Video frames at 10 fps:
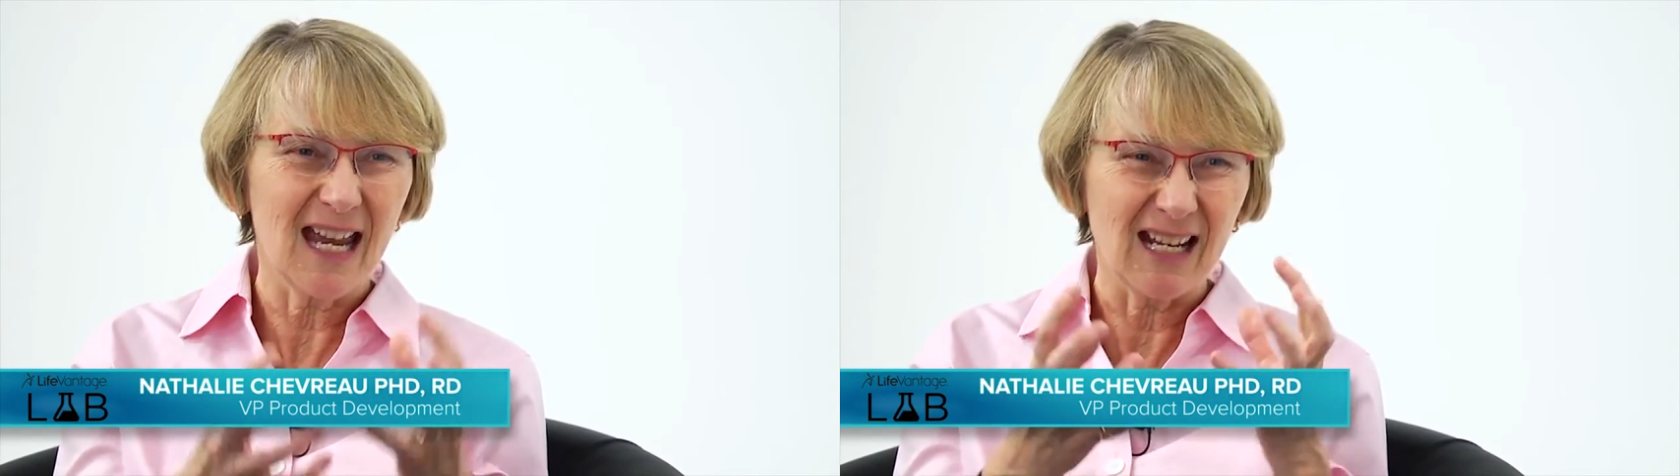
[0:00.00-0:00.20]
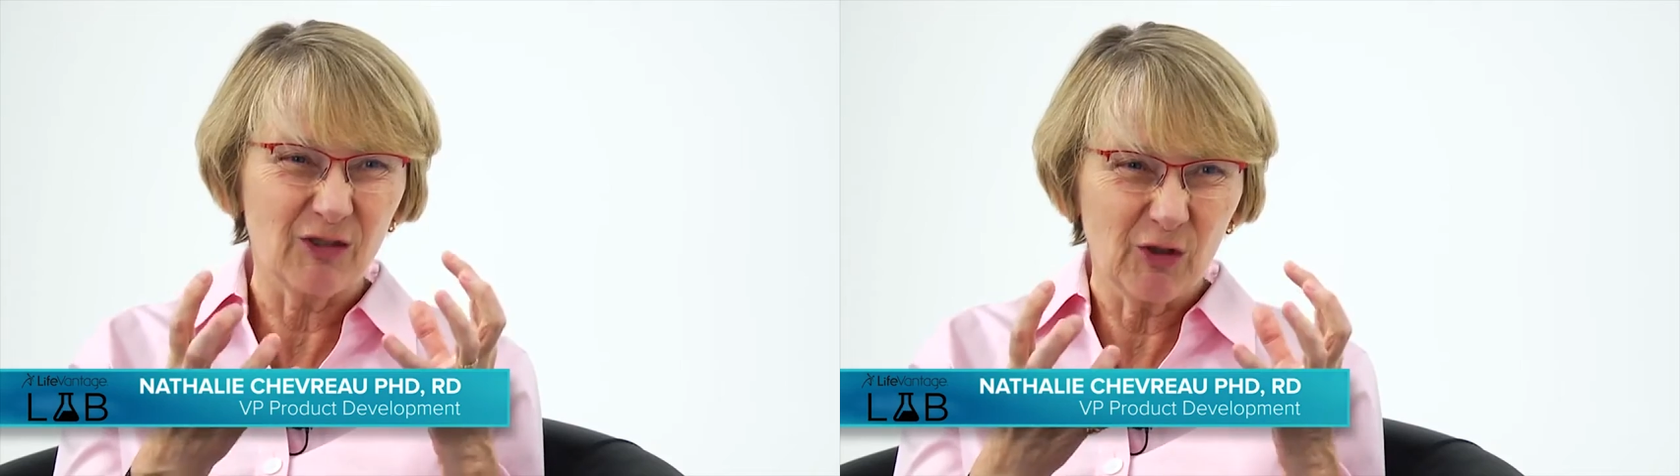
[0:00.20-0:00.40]

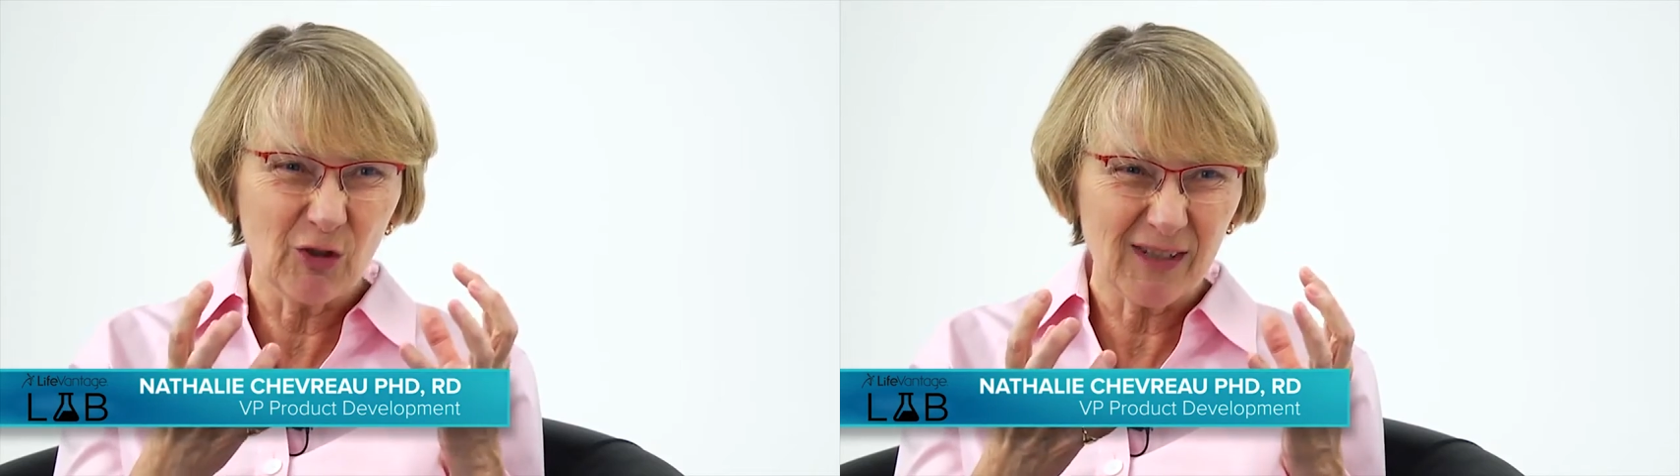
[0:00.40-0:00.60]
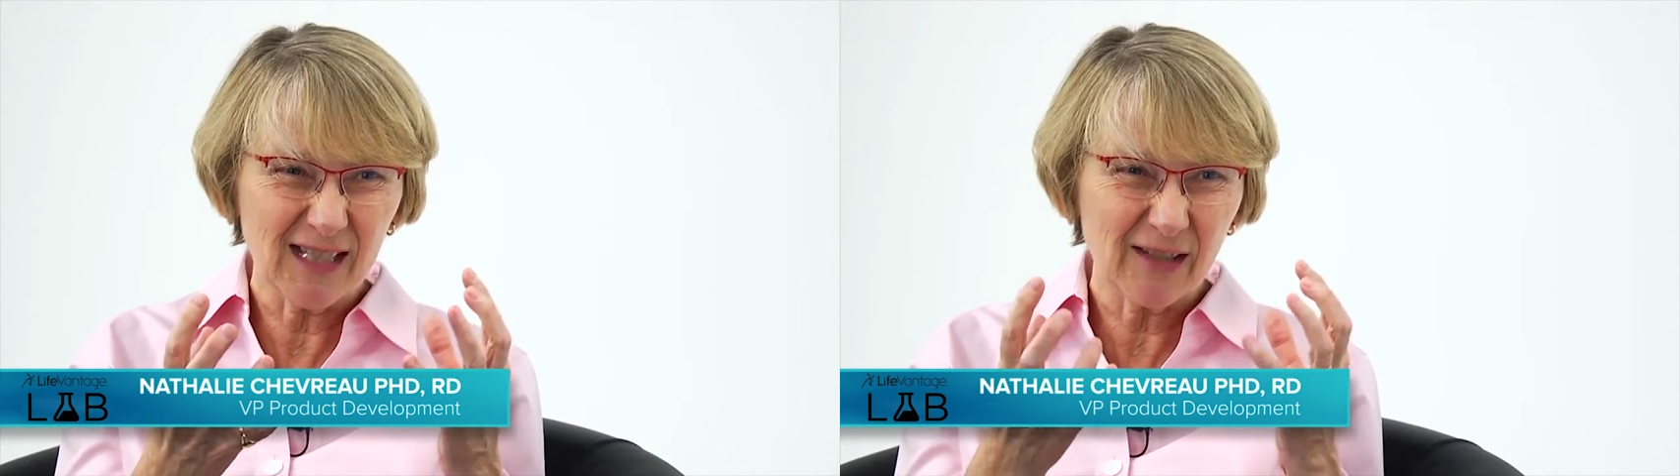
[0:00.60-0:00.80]
and you
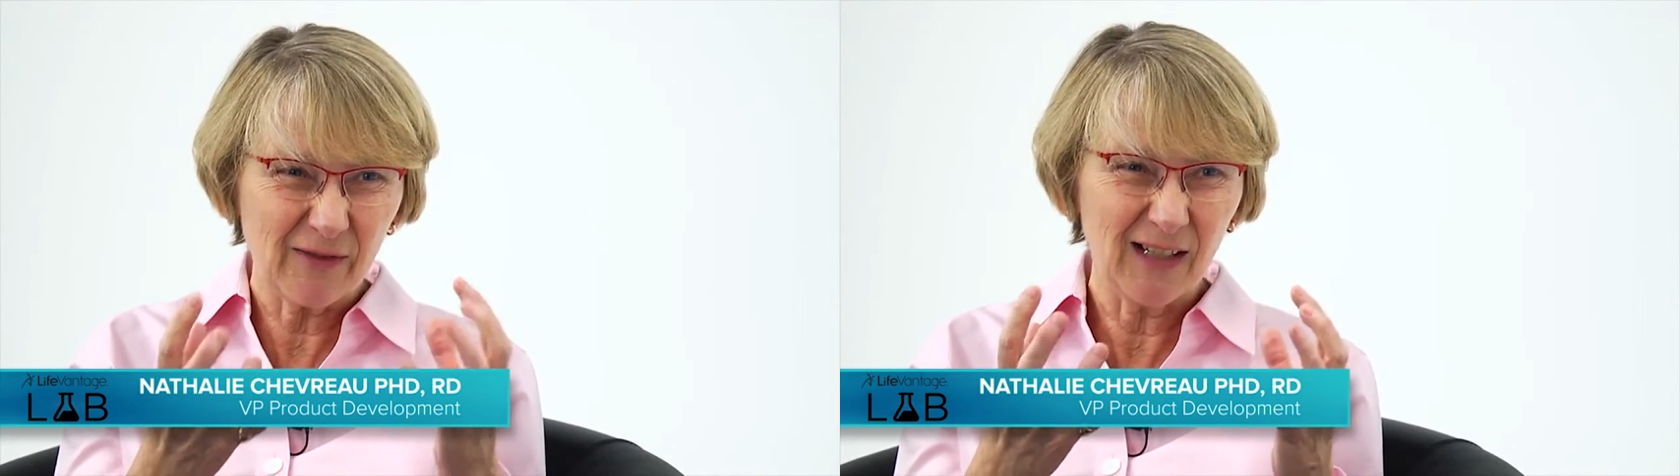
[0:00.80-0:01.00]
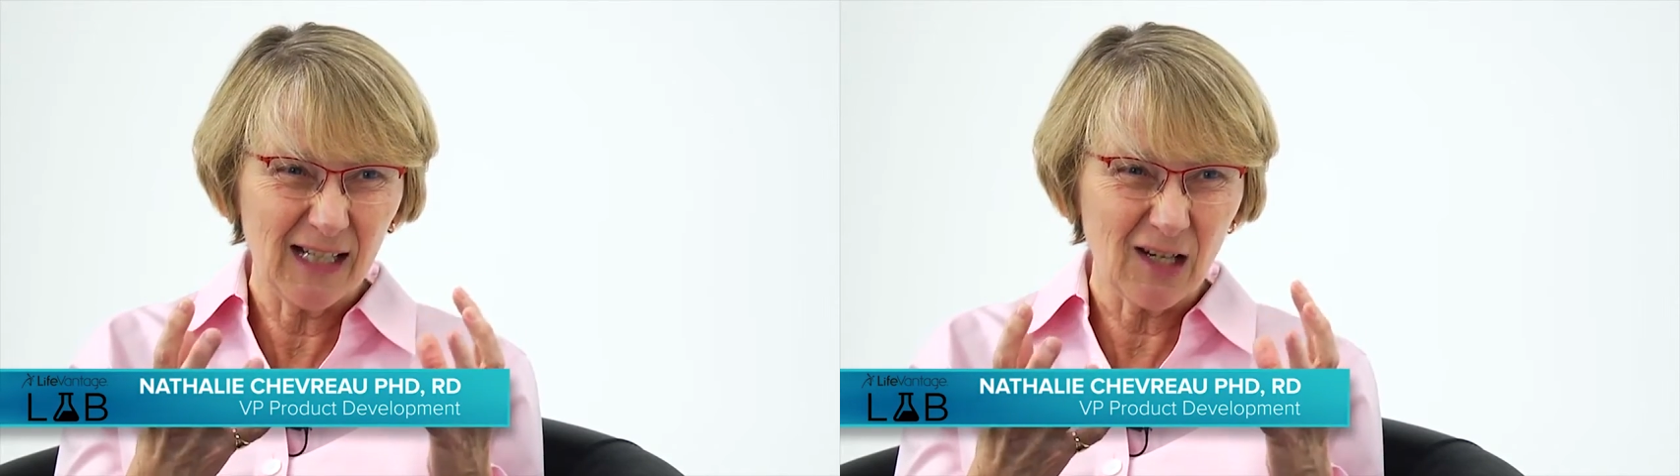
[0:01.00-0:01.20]
know this
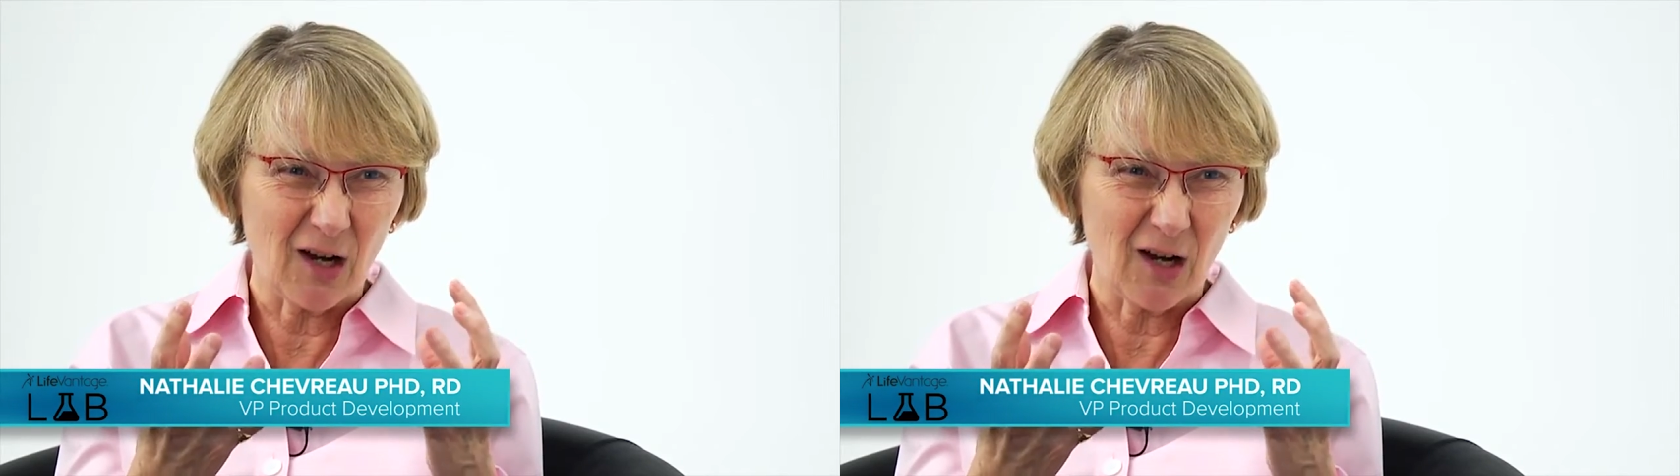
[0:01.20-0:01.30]
feeling